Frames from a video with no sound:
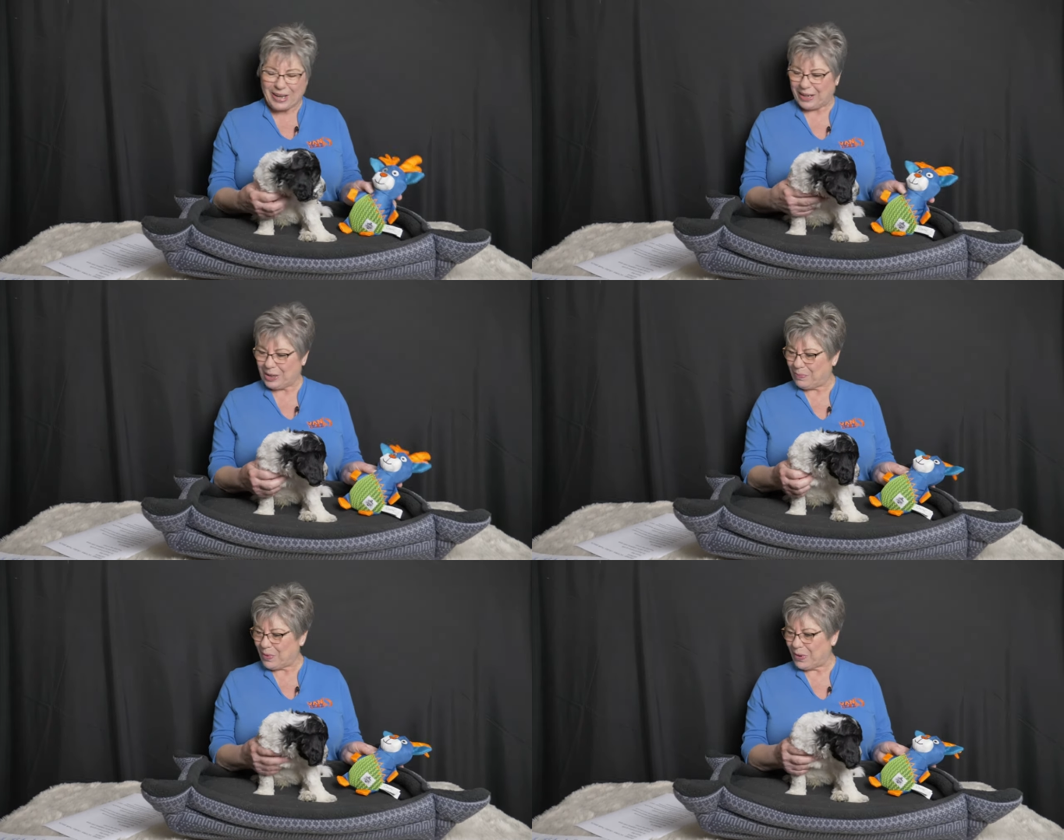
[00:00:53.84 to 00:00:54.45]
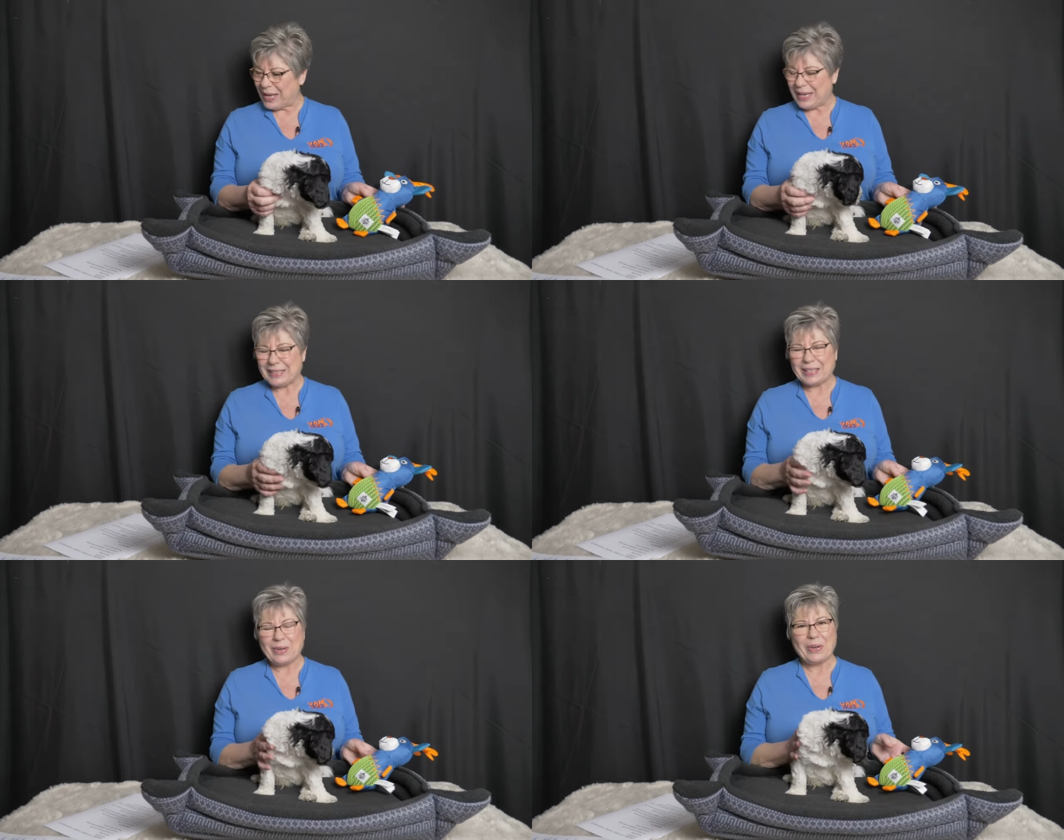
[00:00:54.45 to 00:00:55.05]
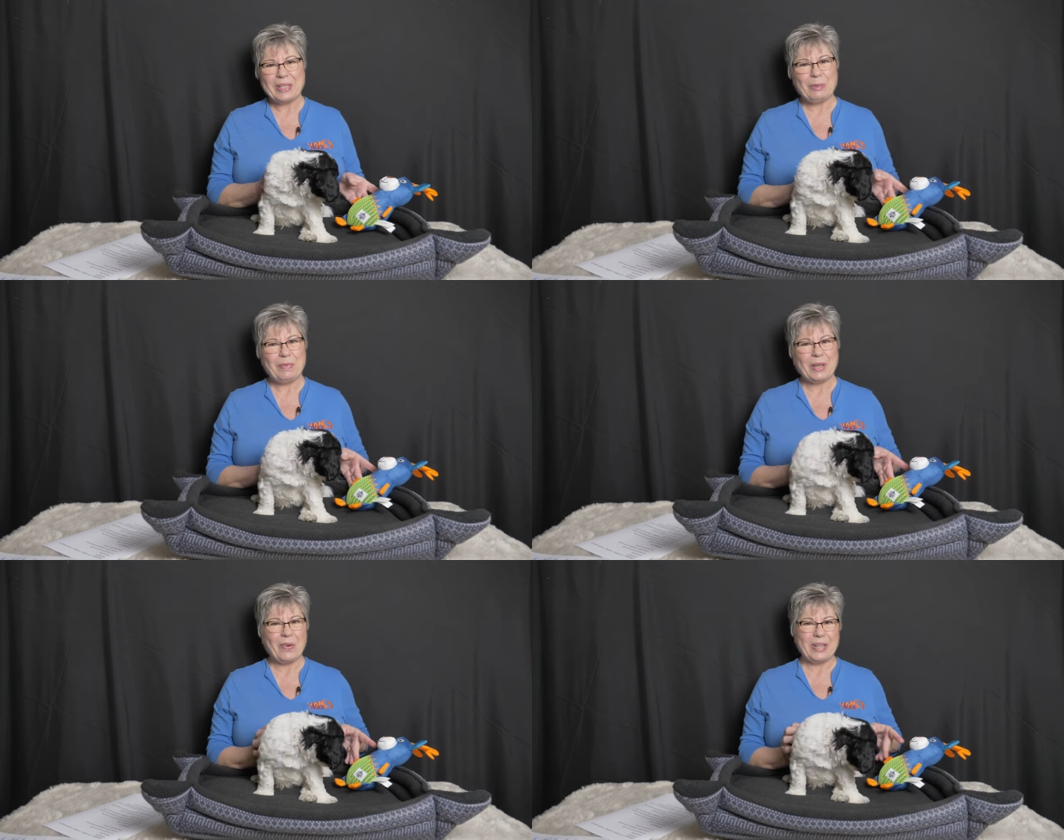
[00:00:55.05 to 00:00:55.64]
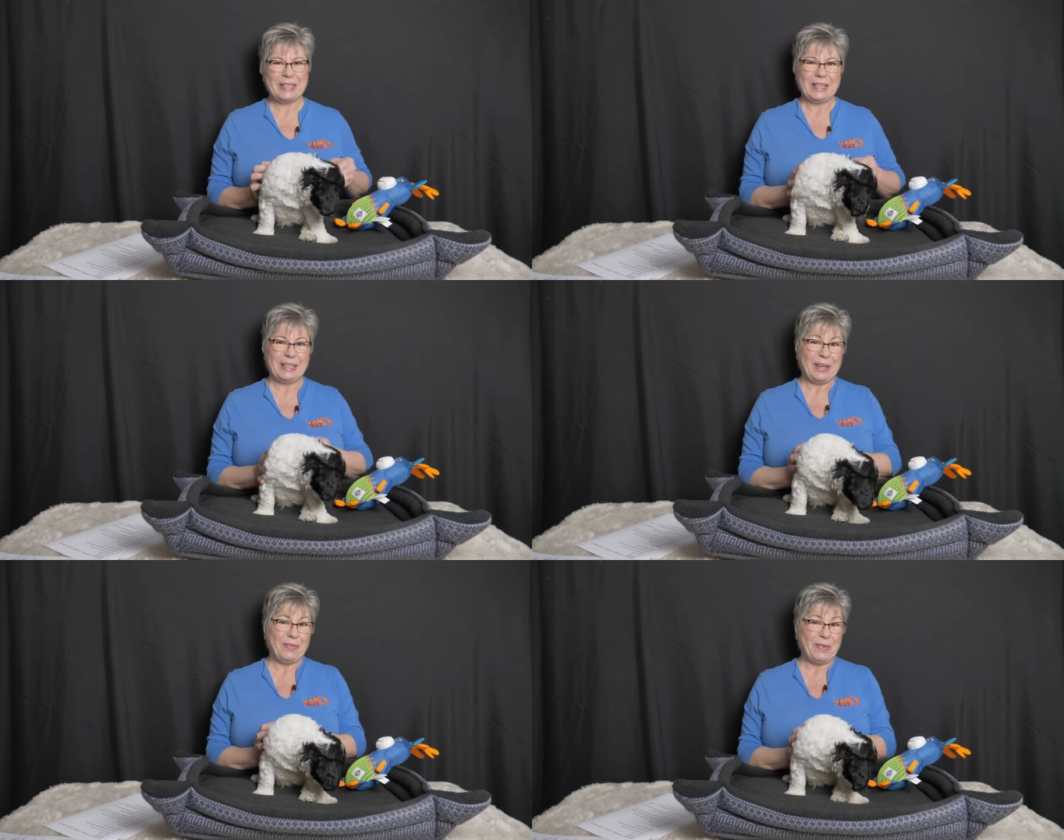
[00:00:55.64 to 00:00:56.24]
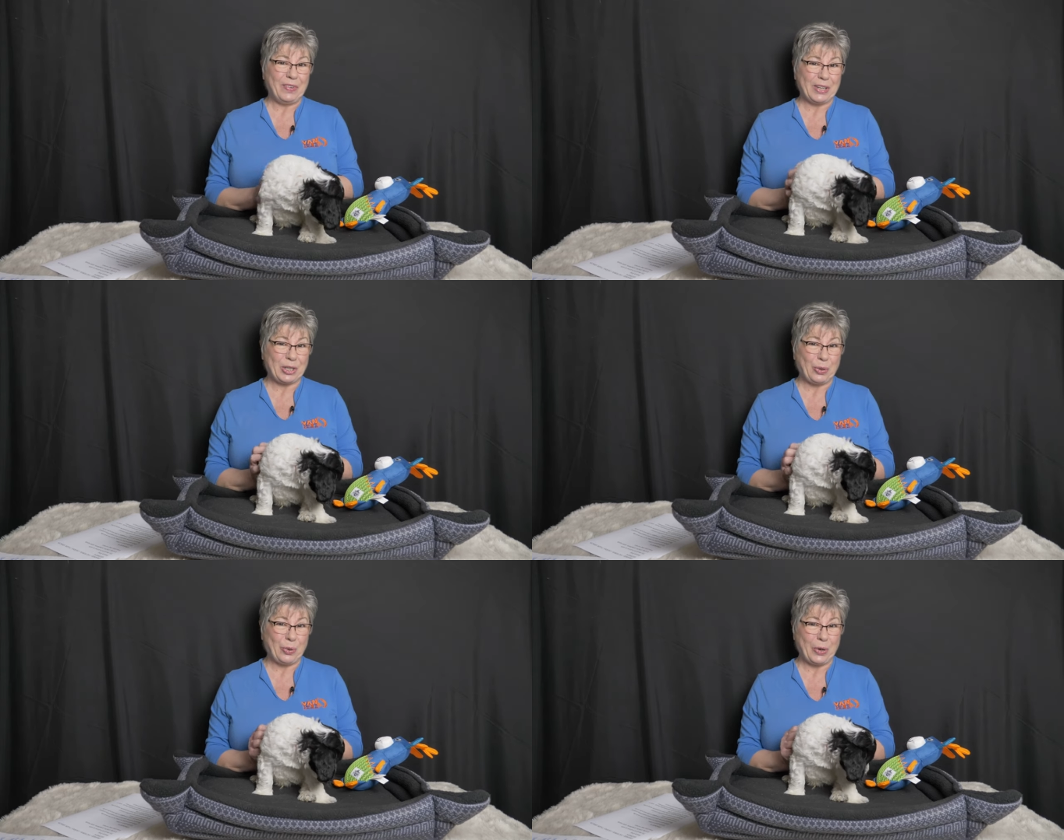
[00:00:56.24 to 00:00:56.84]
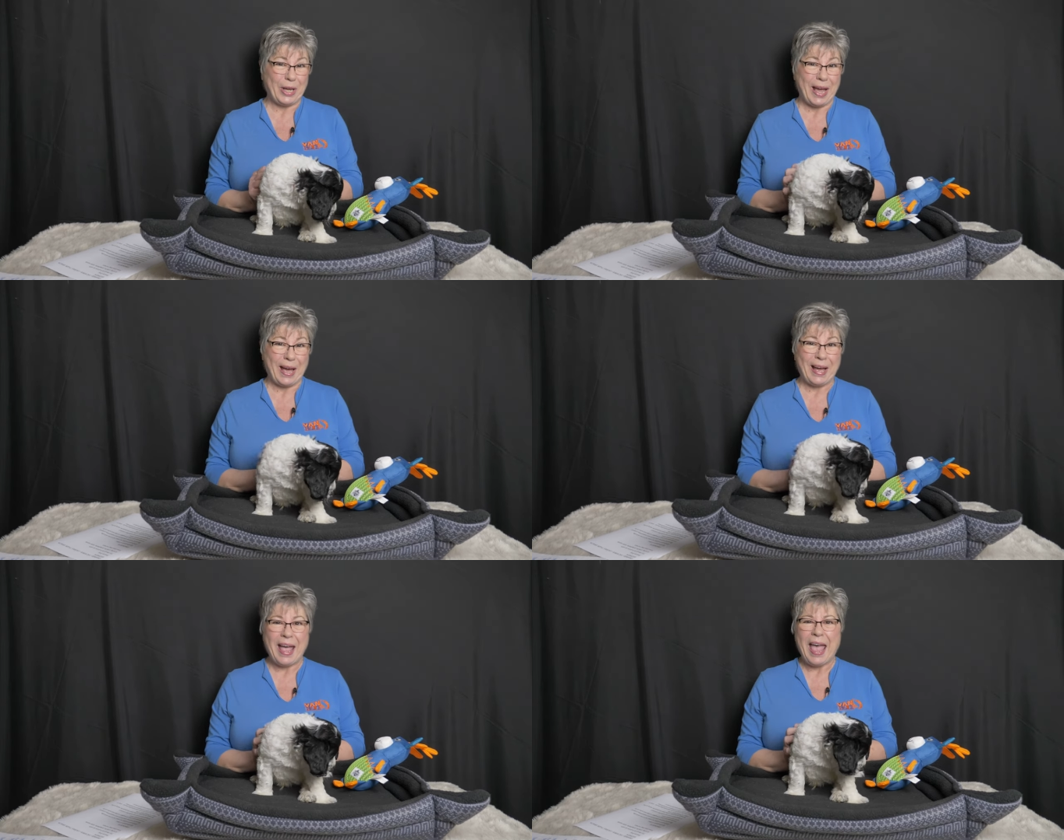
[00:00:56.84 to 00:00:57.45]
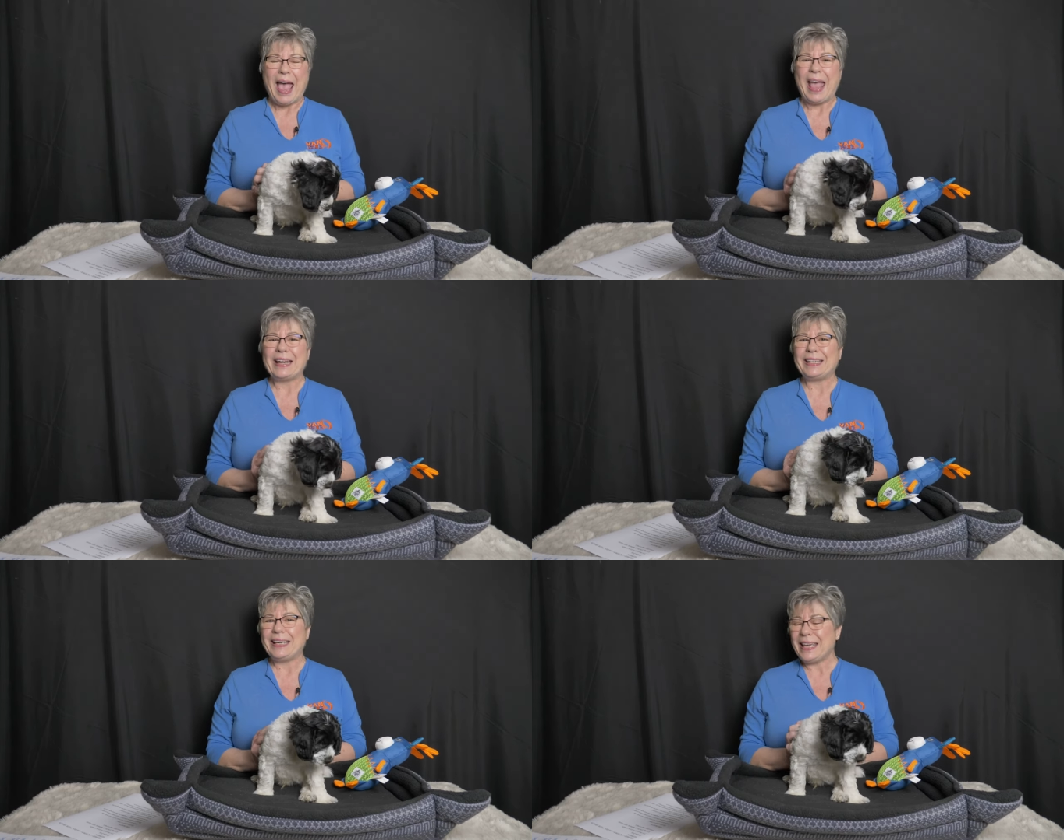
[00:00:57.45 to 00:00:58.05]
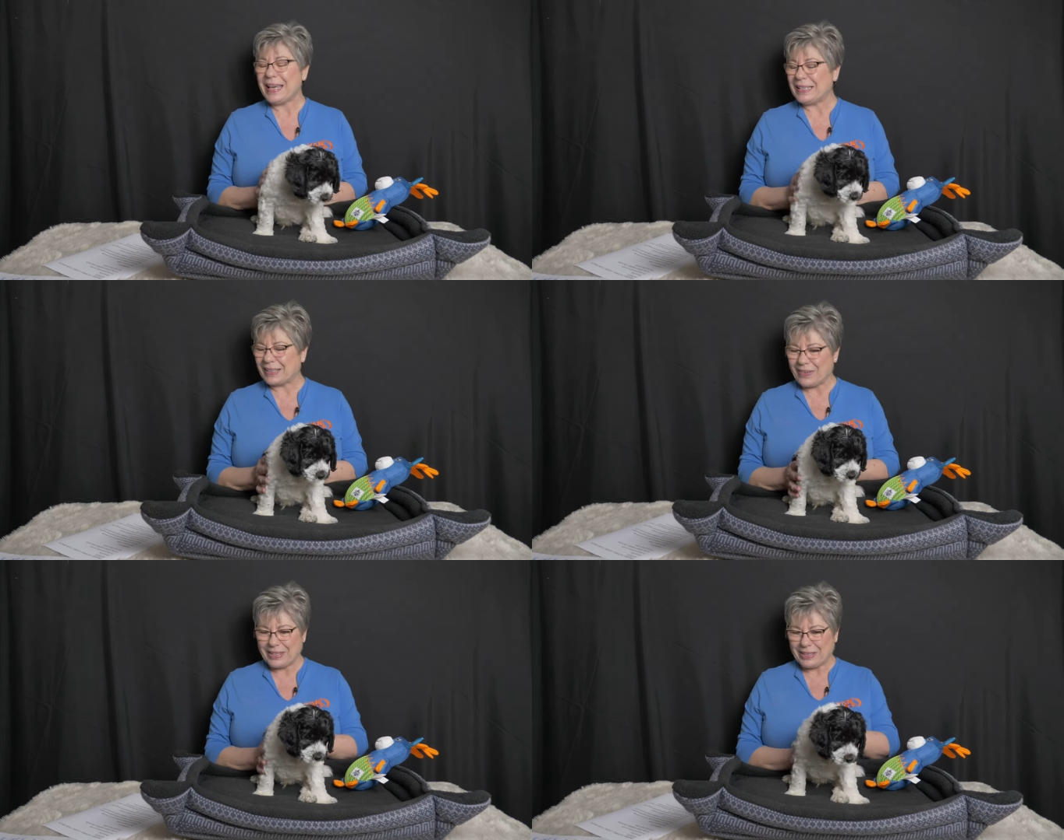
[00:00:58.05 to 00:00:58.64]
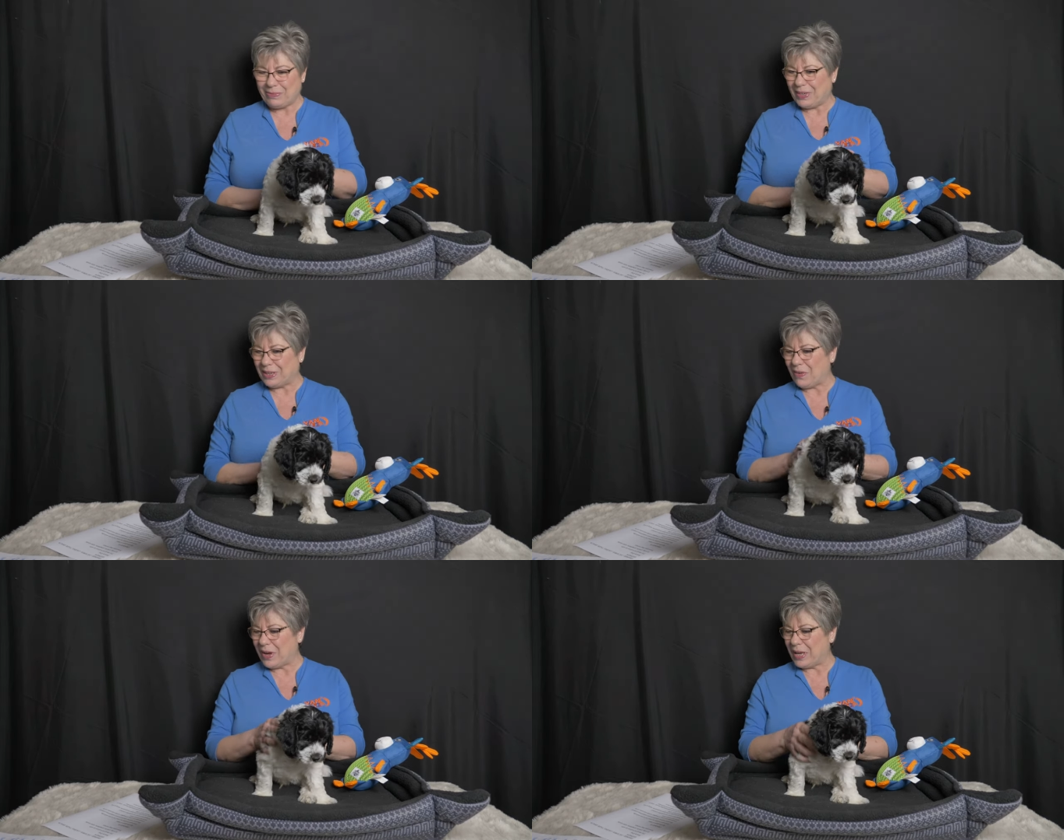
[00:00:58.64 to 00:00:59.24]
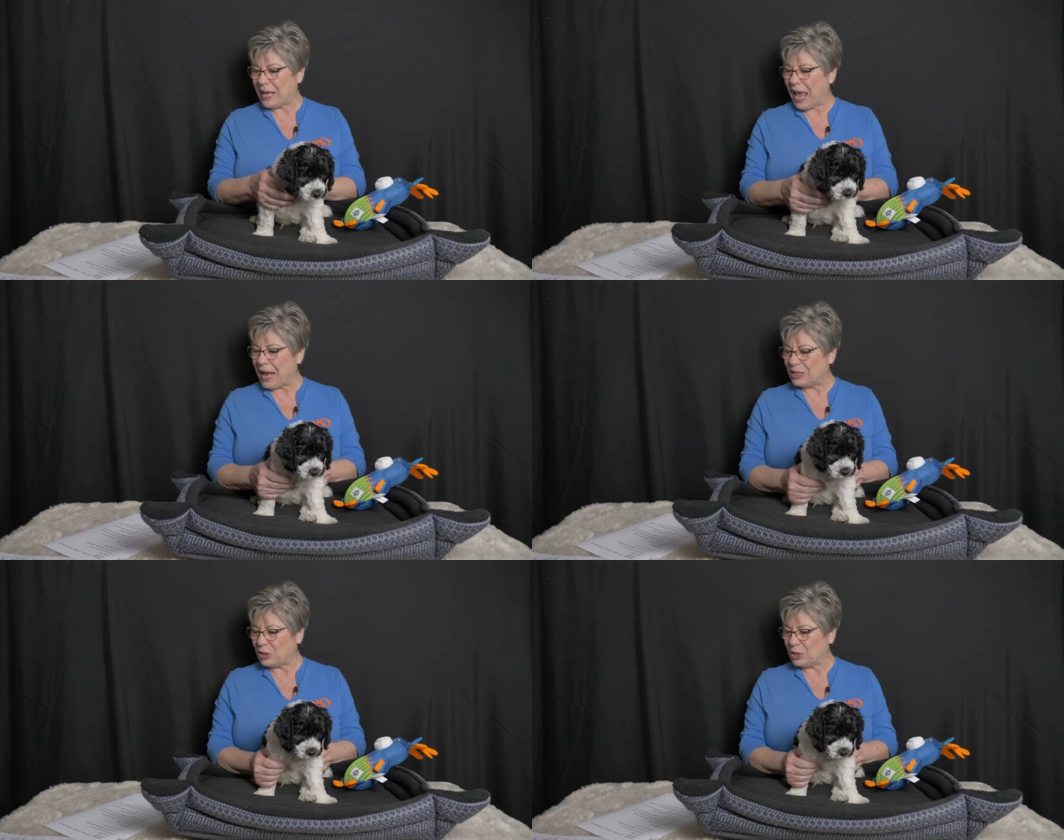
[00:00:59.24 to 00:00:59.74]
collar boy is going to be going to live in Victoria and he is going to be going and